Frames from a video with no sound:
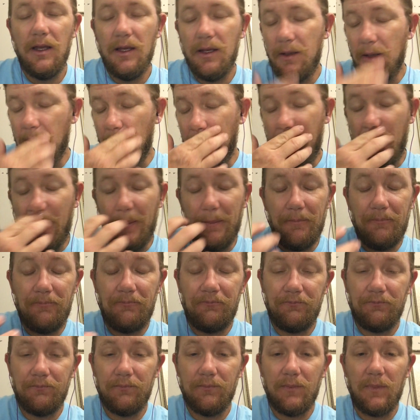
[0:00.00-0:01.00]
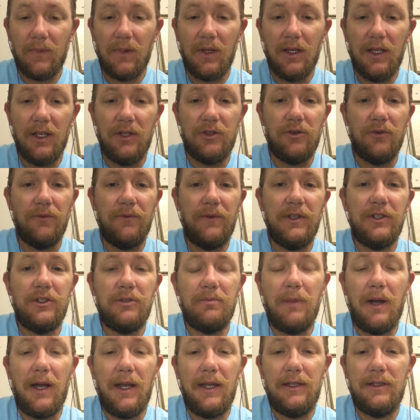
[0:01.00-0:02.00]
um, get your fish
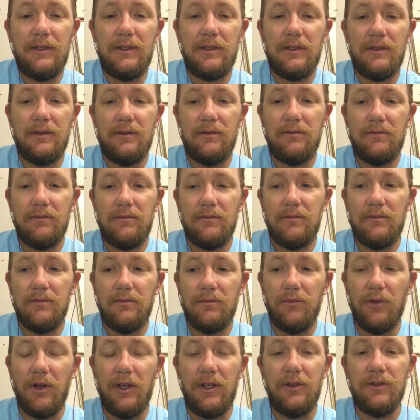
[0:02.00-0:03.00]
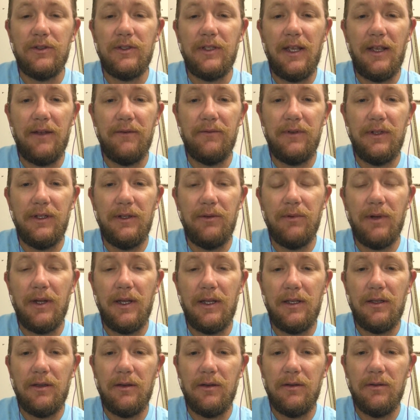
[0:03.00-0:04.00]
bites, bring your sand flea rake,